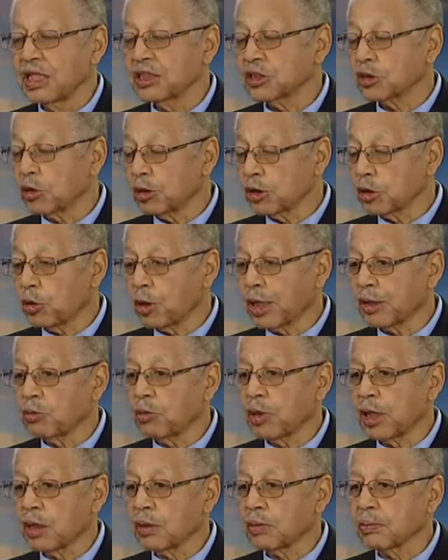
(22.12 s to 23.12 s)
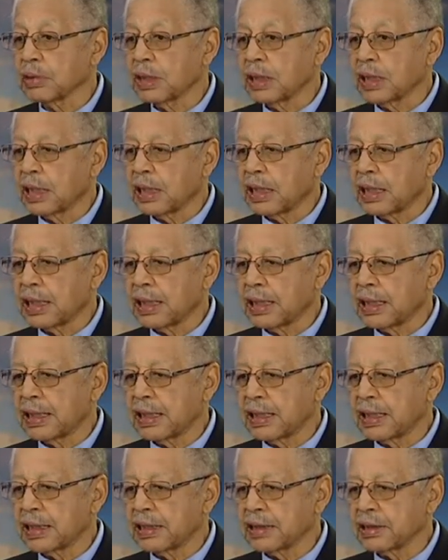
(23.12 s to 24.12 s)
It's going quite well.
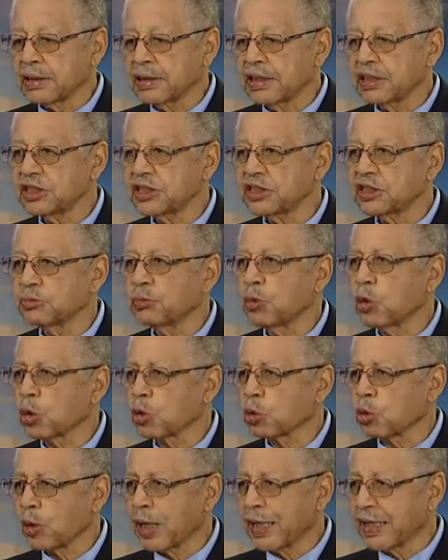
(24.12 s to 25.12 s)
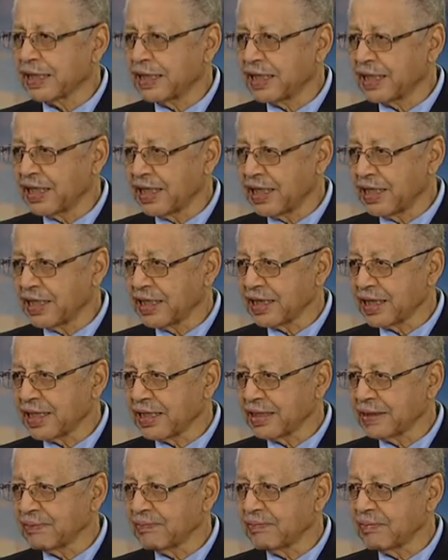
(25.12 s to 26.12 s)
This is more rain than
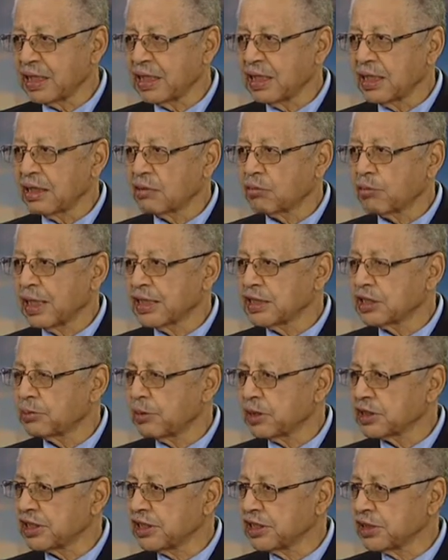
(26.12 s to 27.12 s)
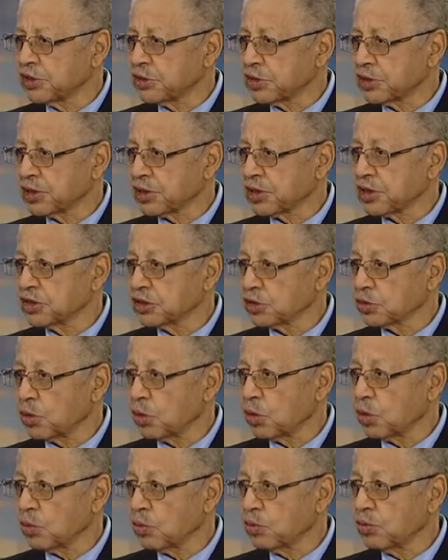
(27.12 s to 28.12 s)
anything. Rain's much easier to
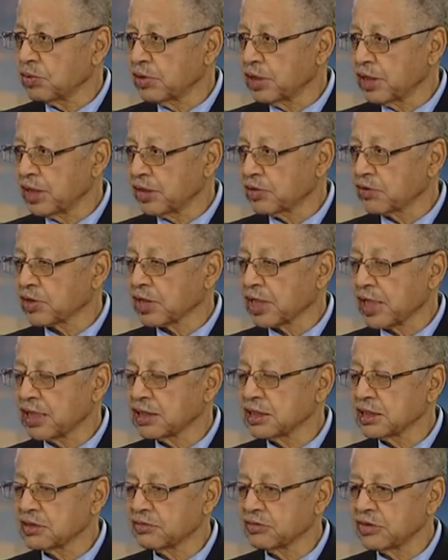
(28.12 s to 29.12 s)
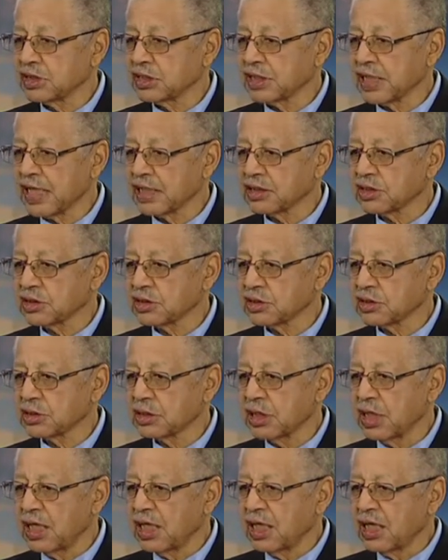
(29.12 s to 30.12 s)
control than other kinds of disasters.
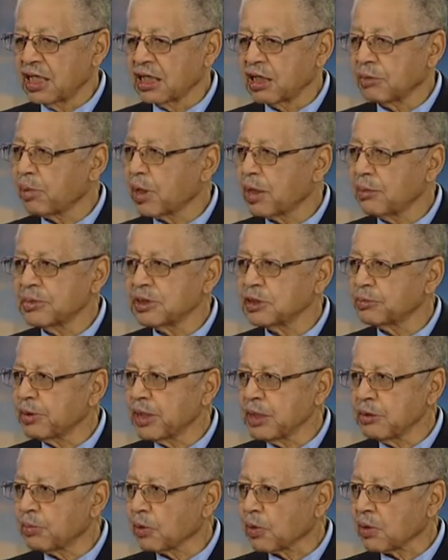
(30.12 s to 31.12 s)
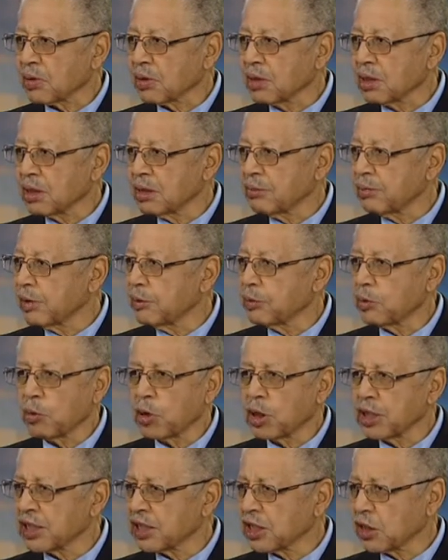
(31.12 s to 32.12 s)
The problem is people. People
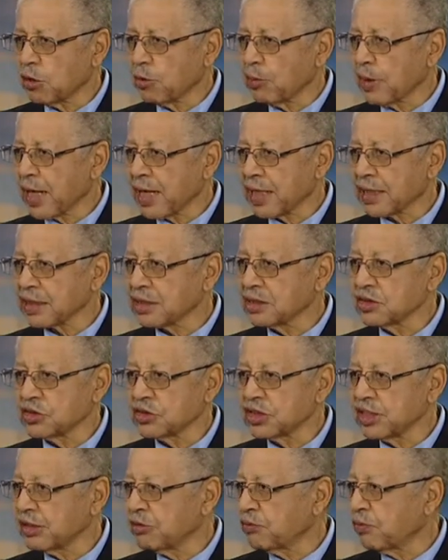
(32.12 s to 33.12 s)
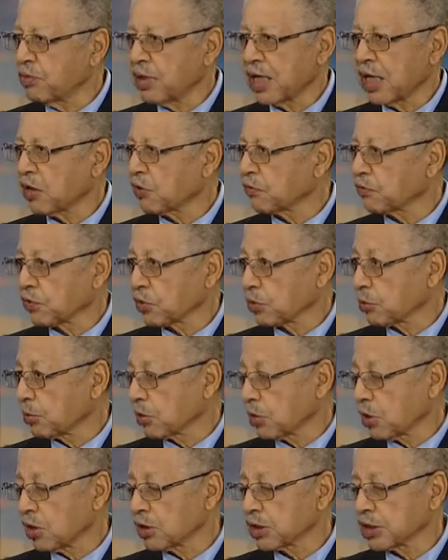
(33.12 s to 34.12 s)
wanting to go back and see how their
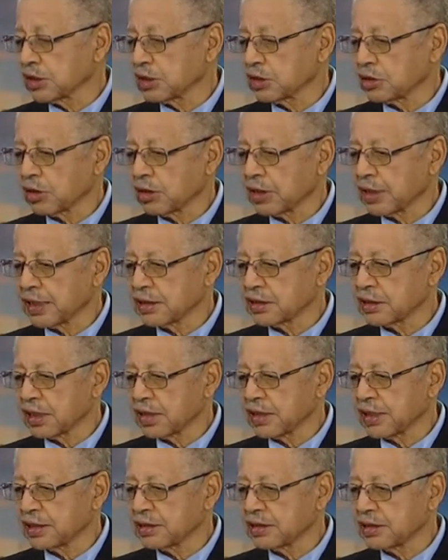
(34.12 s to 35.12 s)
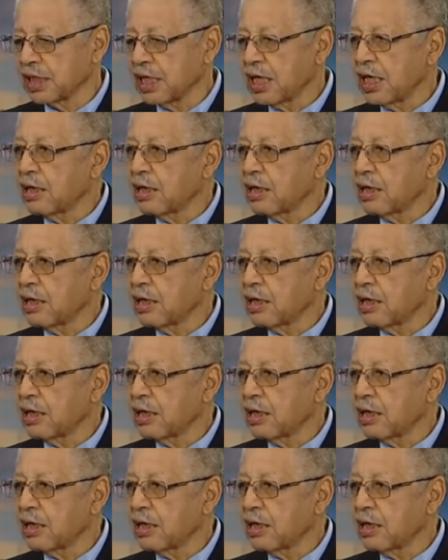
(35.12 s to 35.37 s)
belongings are and things like this.